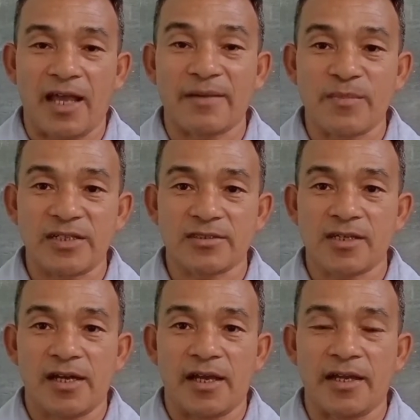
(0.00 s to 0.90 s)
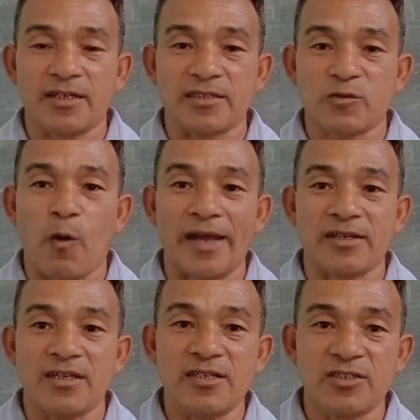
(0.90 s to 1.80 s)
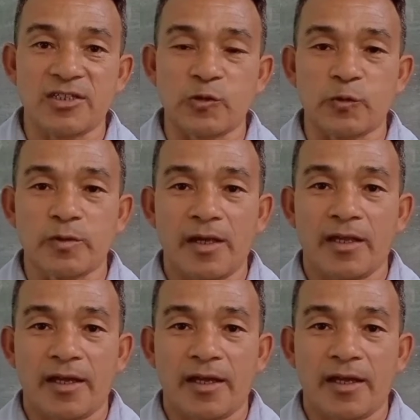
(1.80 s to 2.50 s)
that means it is quite easy to